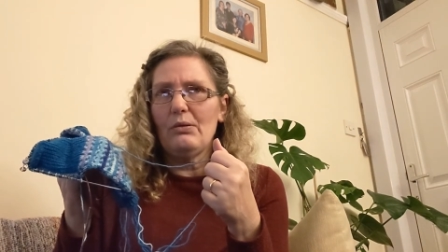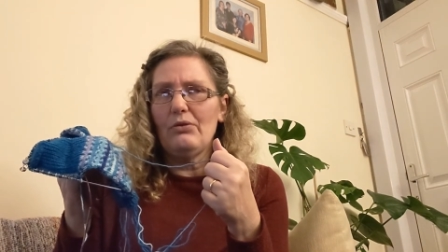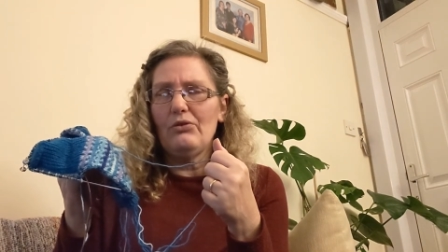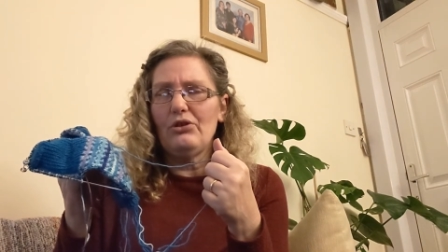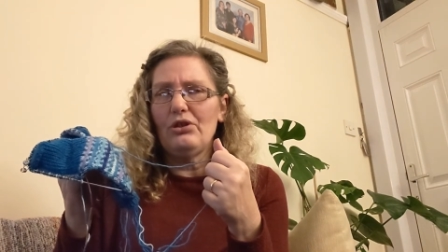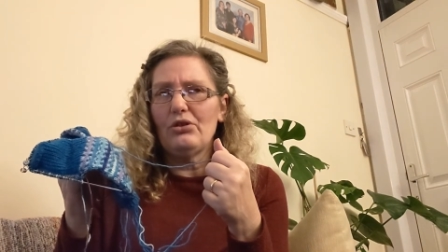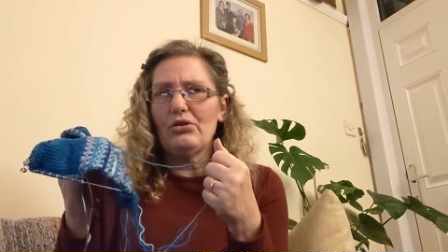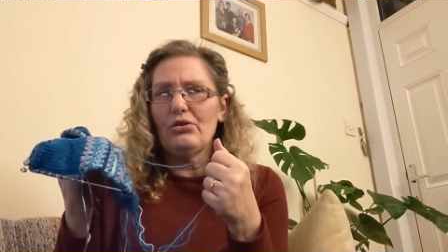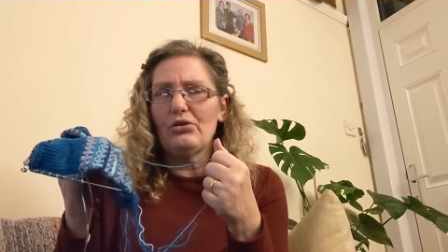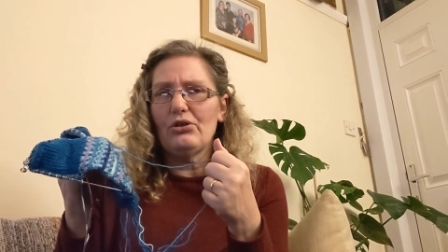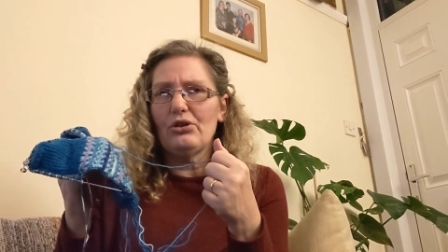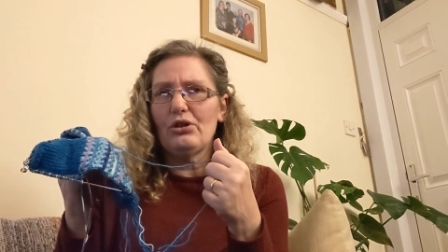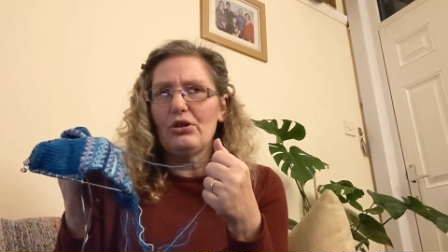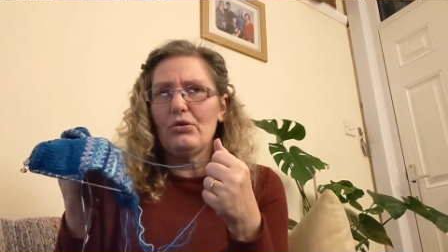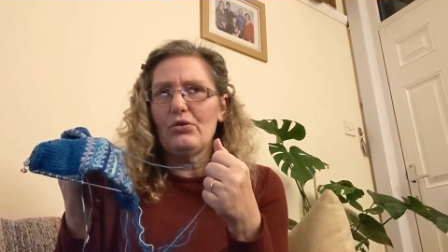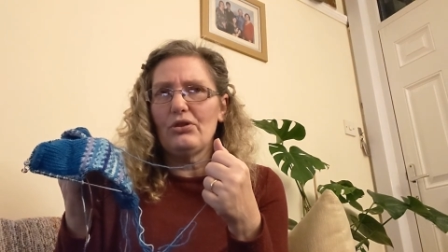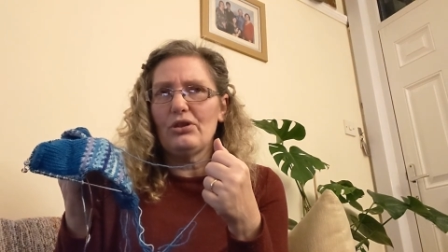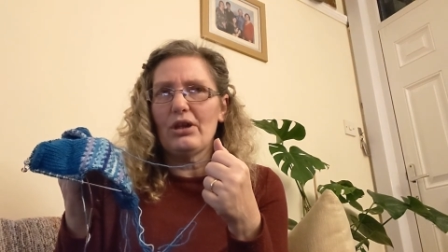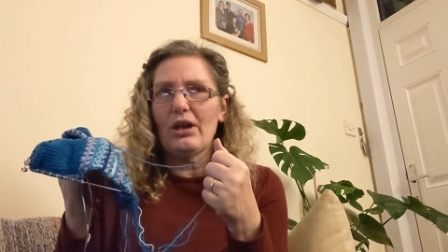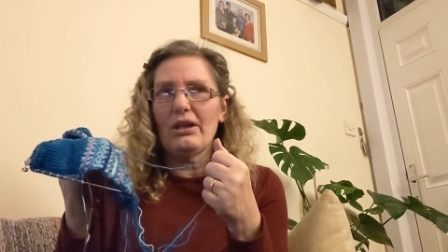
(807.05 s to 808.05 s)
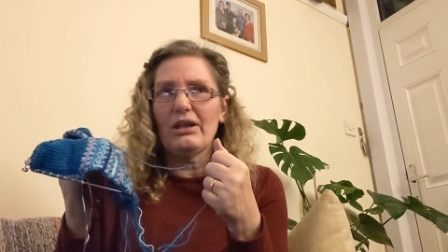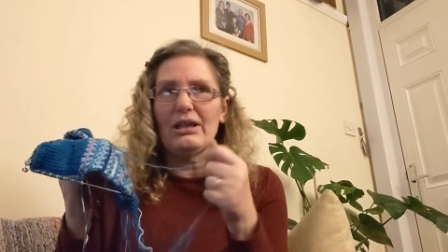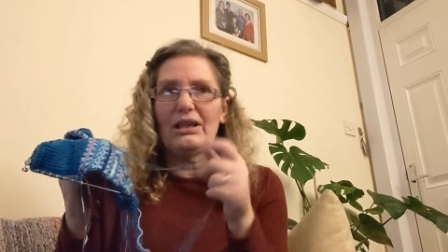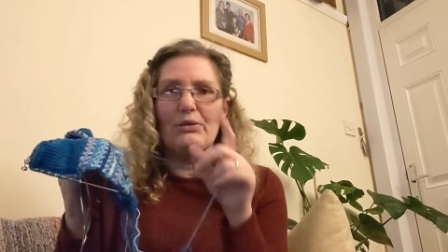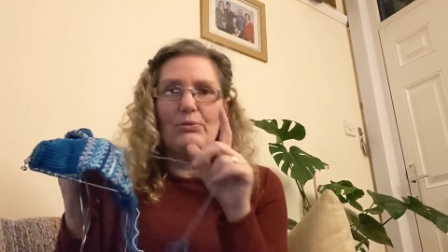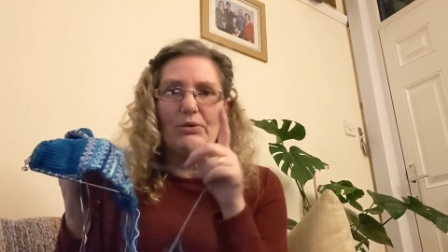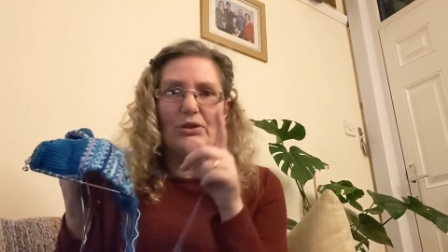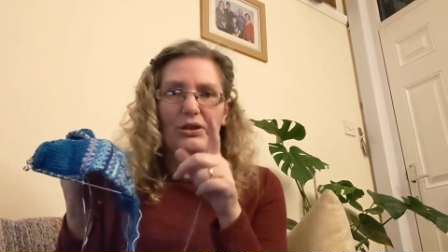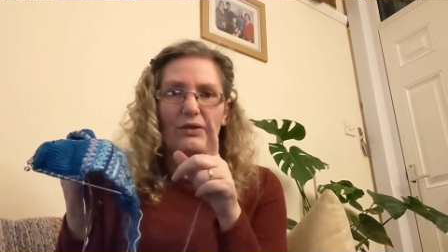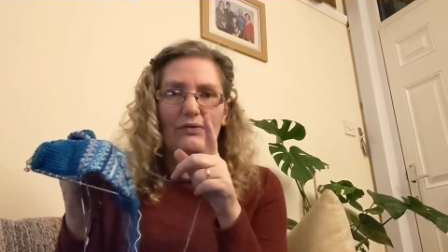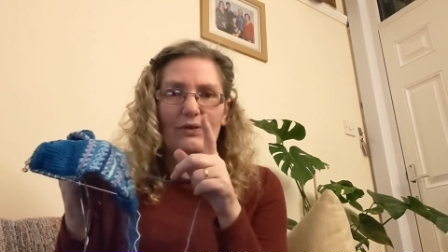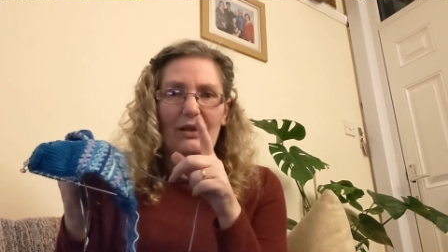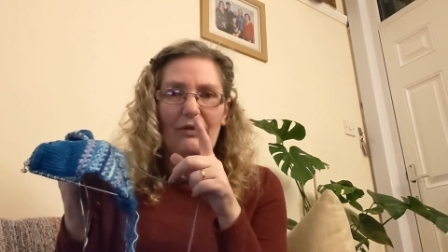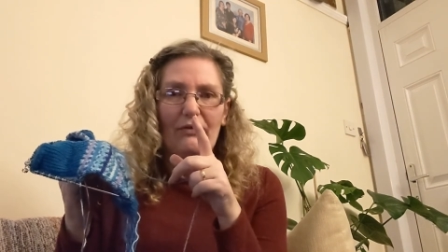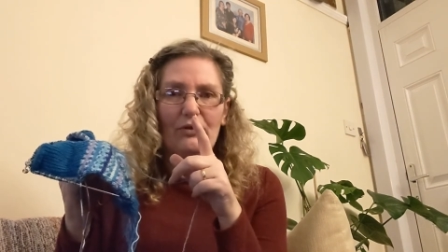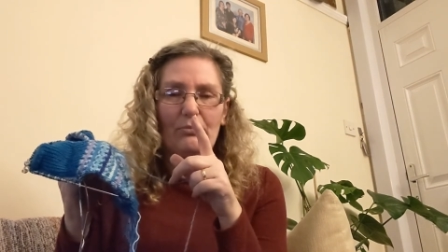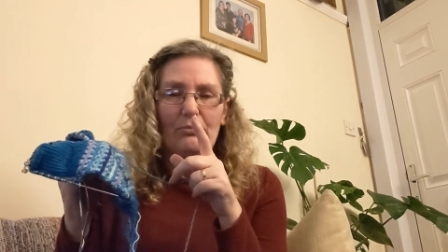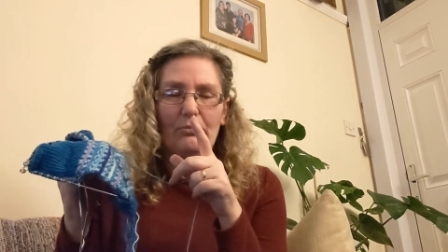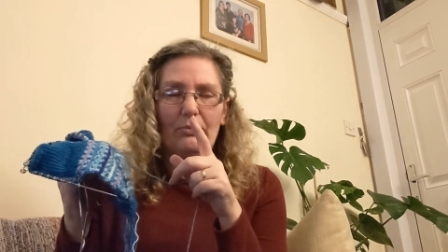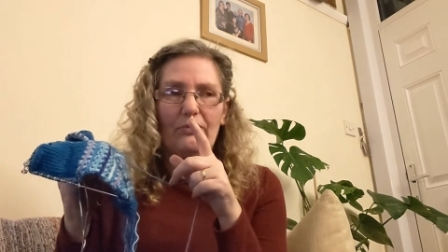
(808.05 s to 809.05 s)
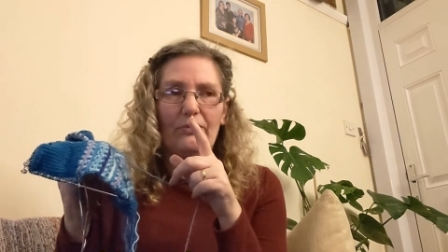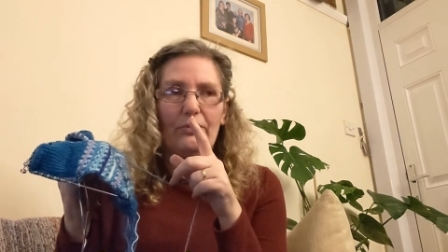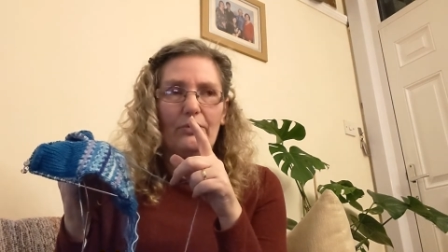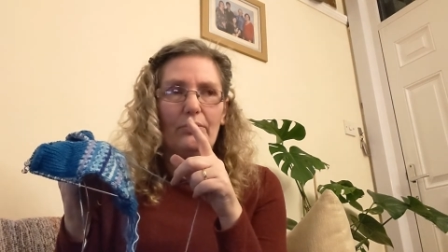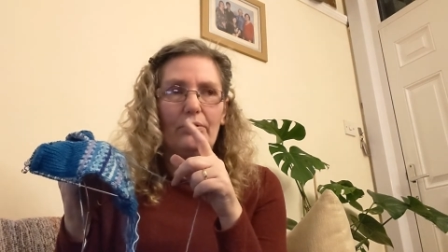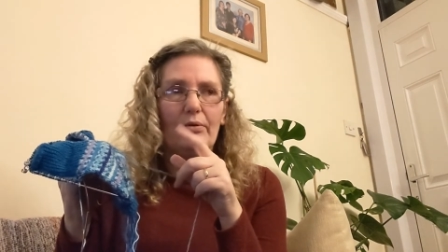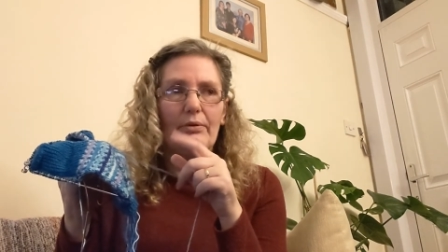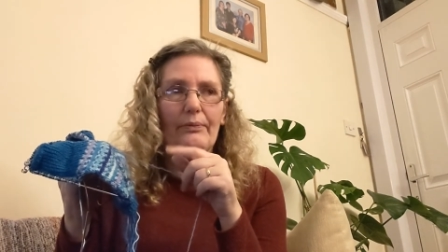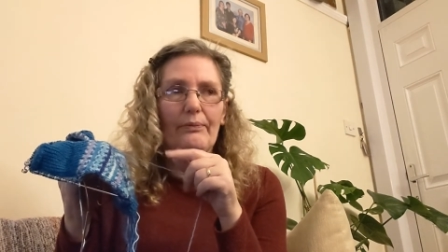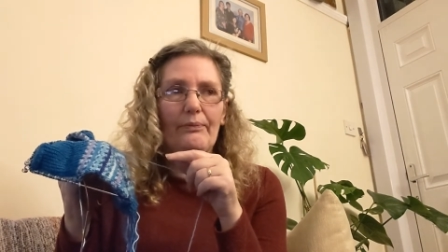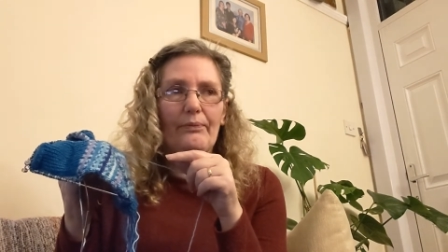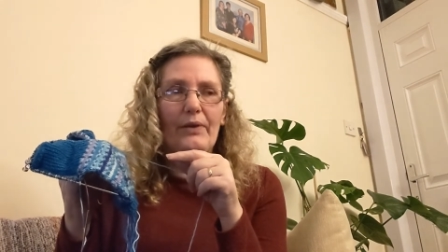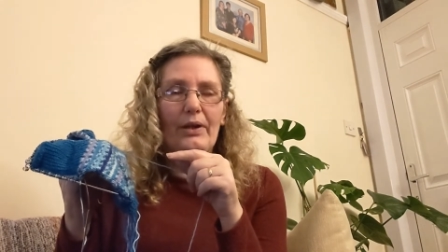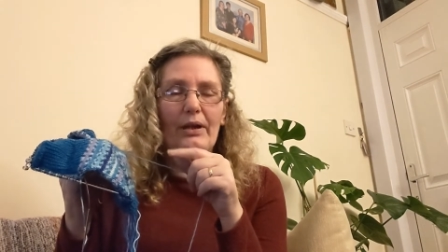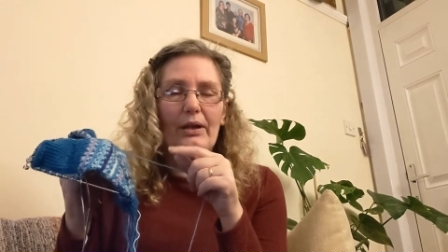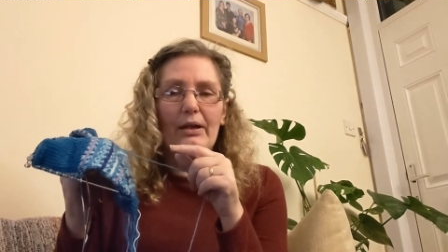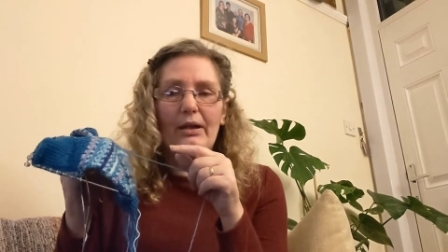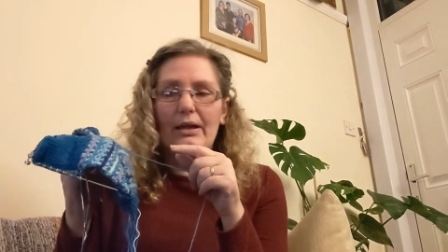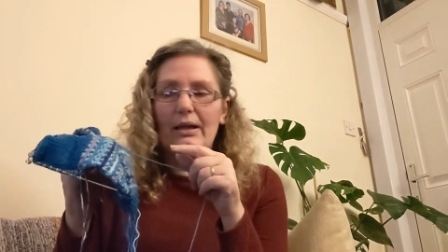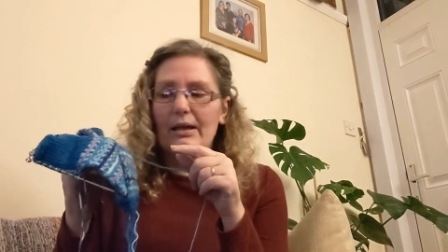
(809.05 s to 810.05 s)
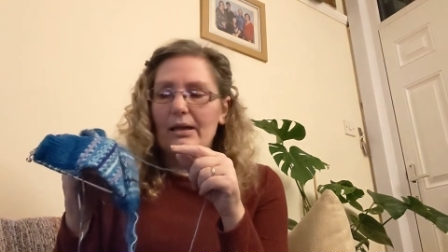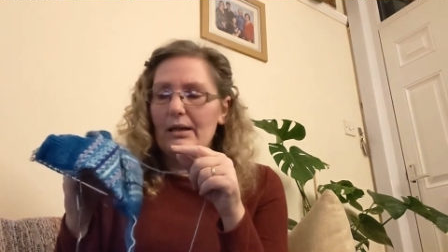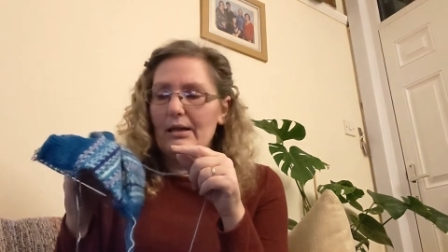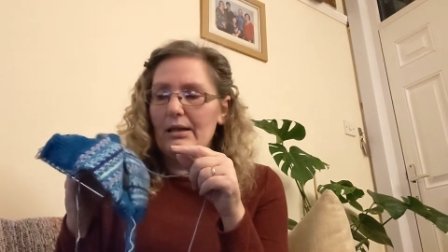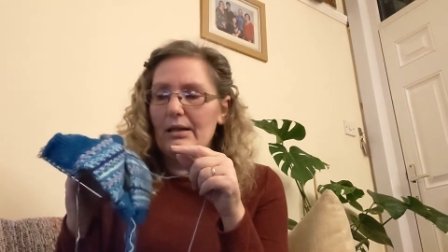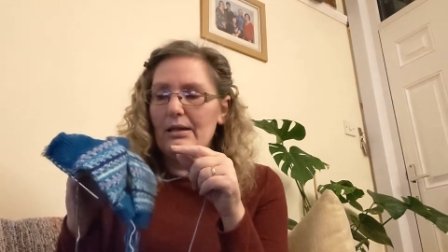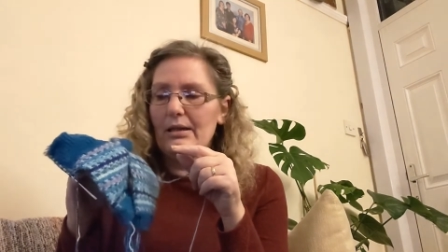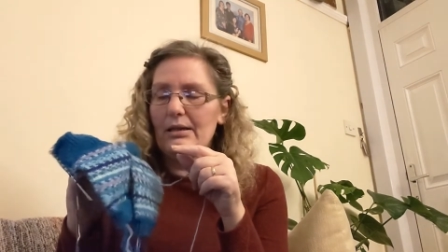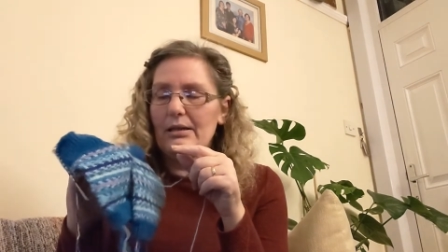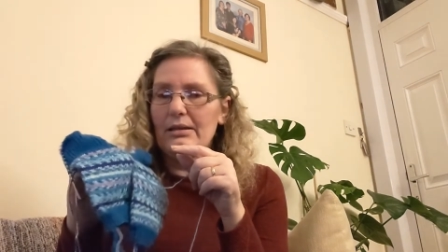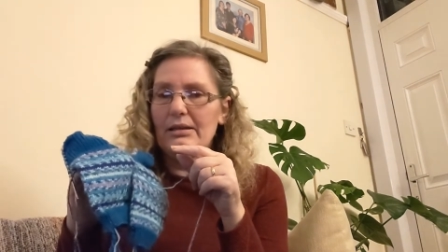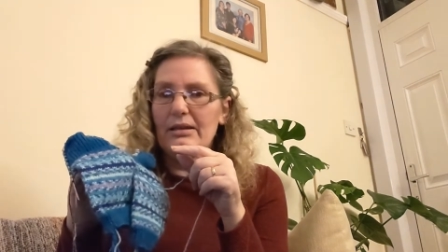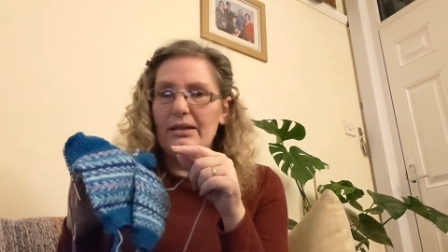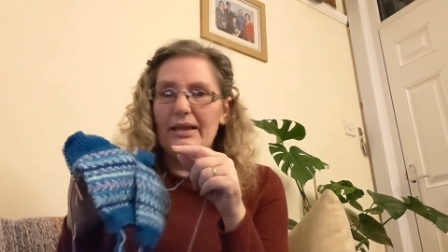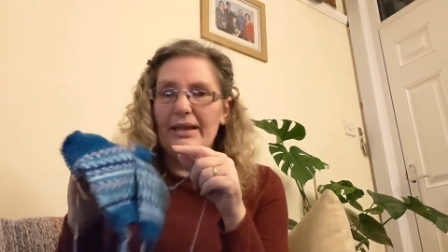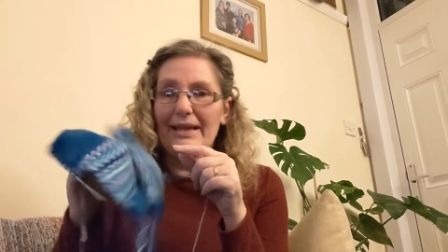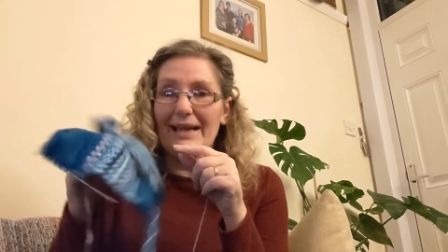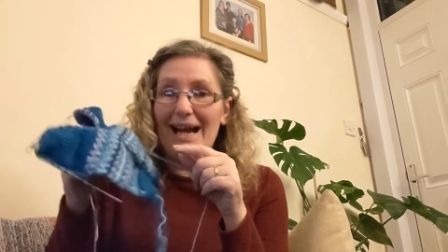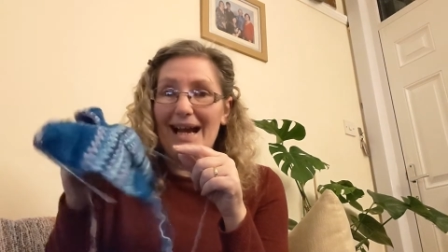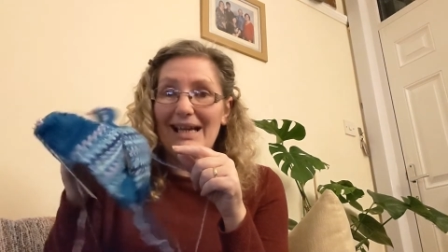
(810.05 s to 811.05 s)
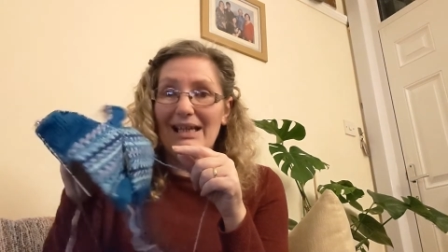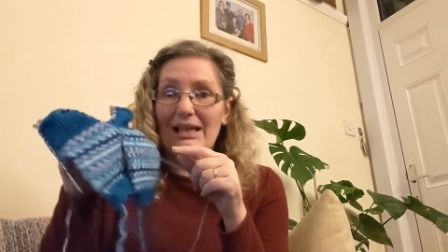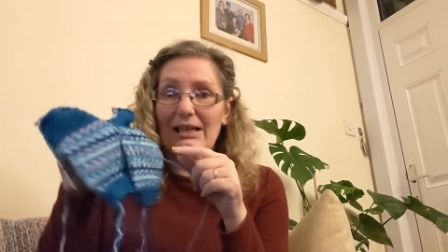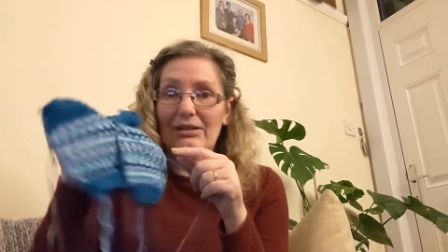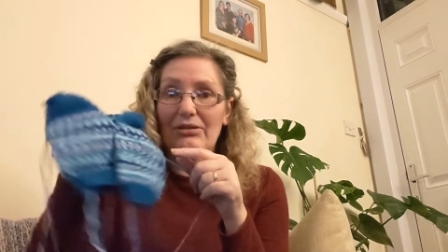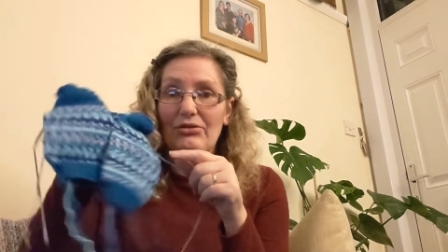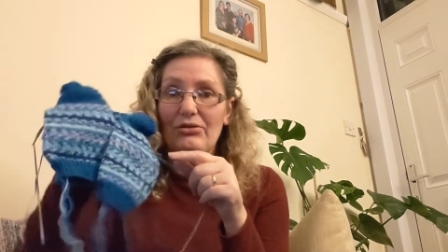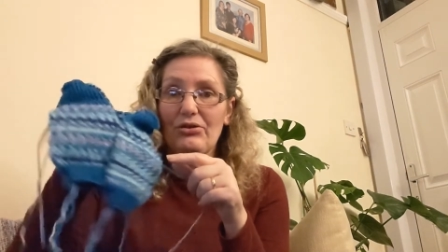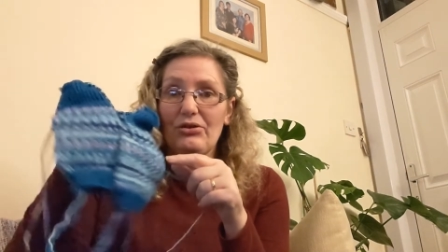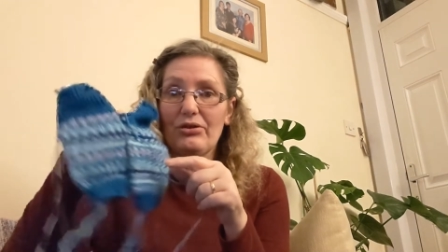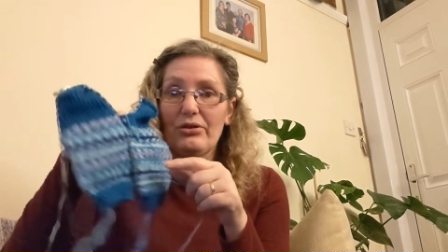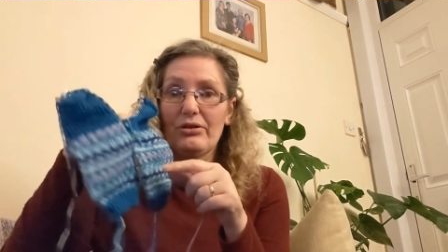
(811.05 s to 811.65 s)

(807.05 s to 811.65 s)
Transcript: if She does two circulars, which I've never done before, and the nine inch.